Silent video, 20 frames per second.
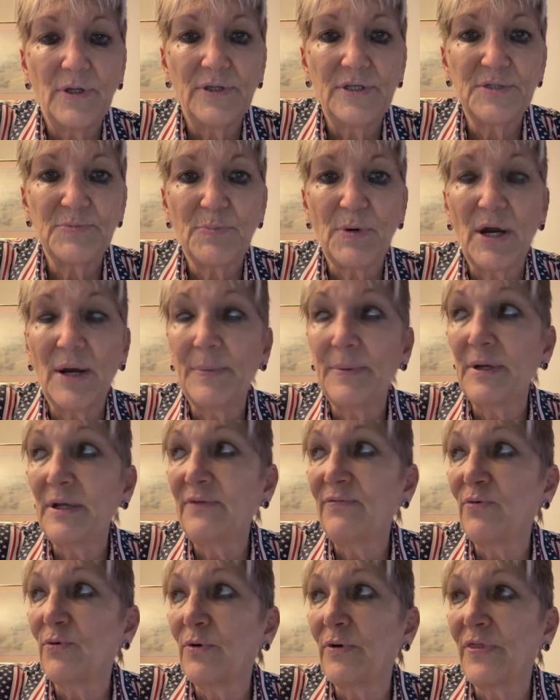on this
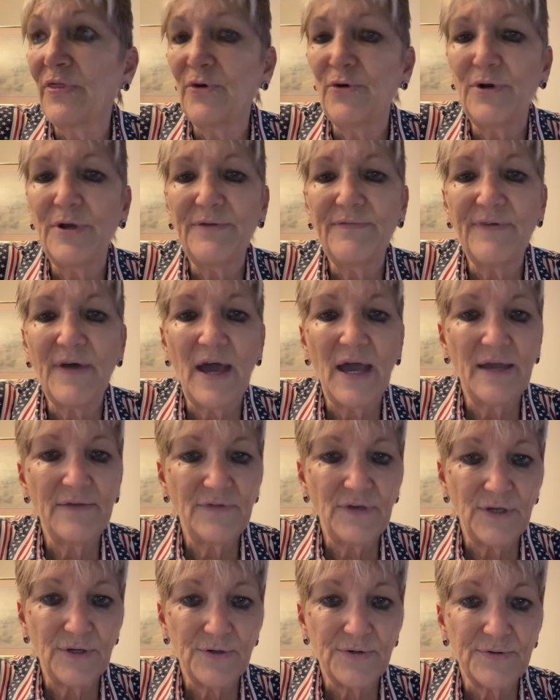property for
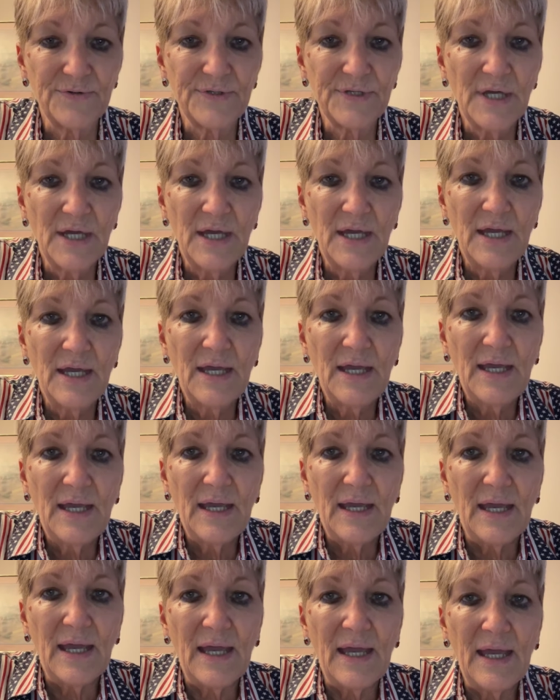35 years.
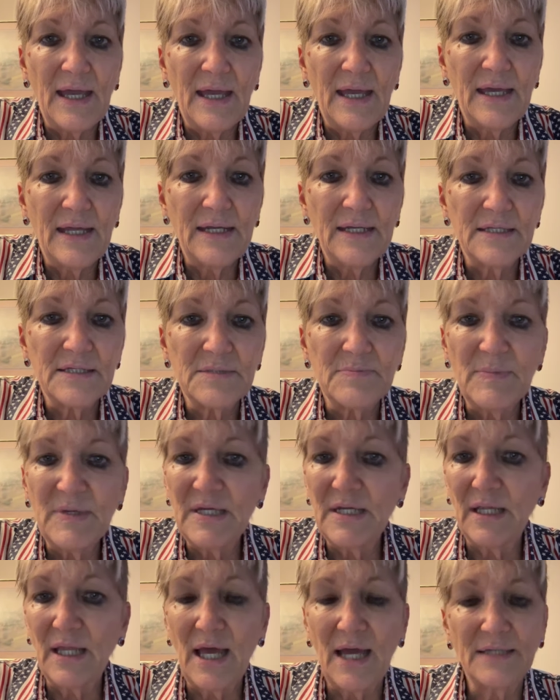And it's
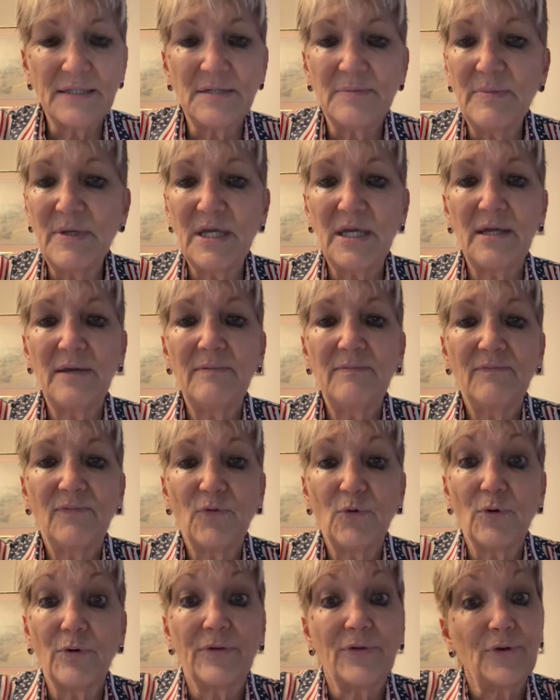meant a lot to me
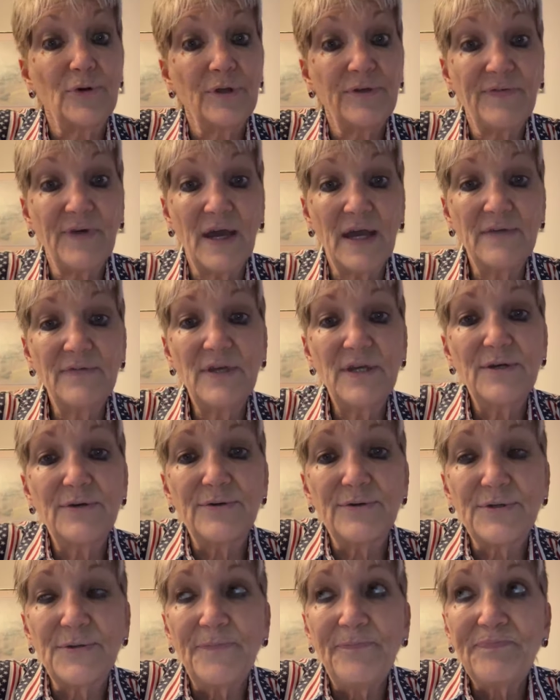for 35
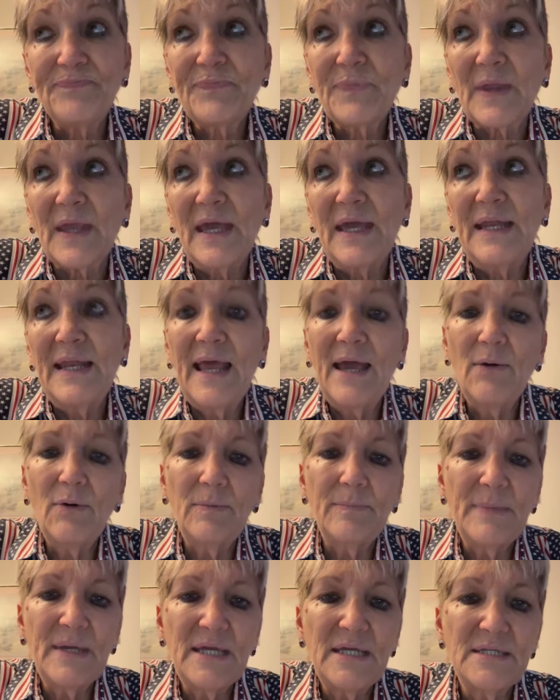years. And now
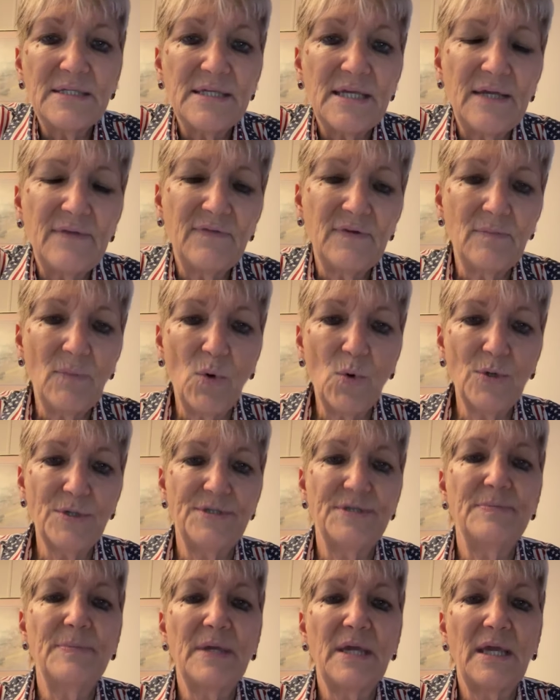it means even more
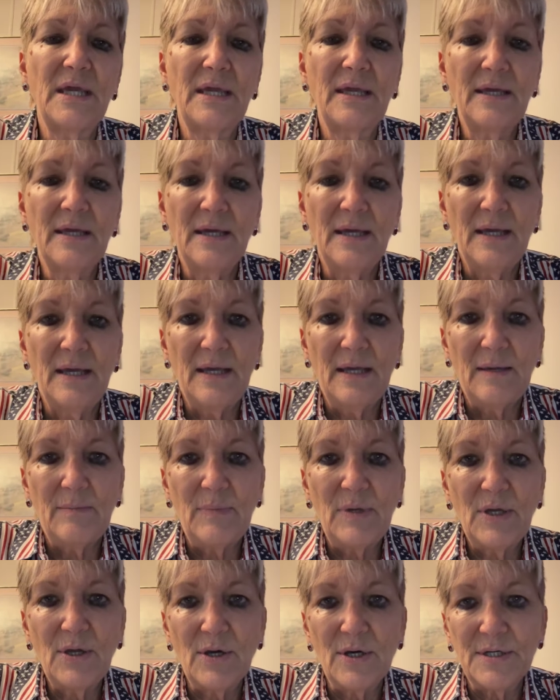to me
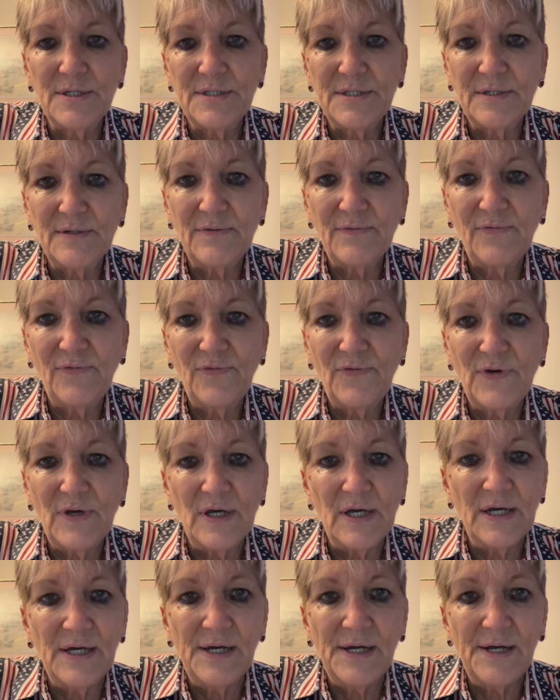because of
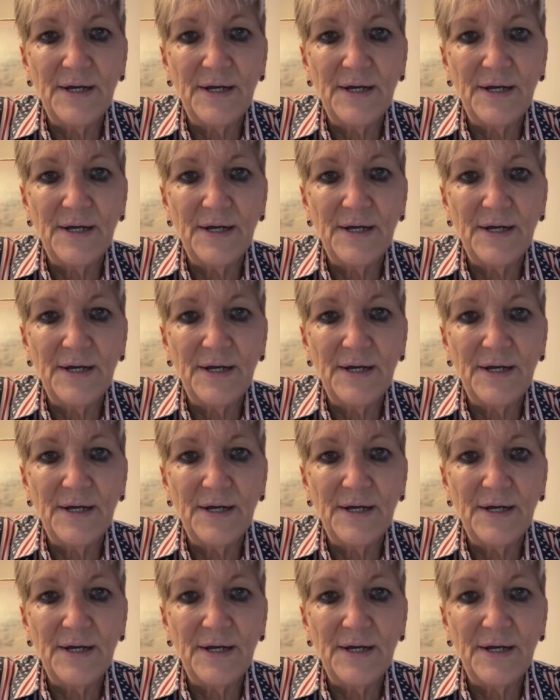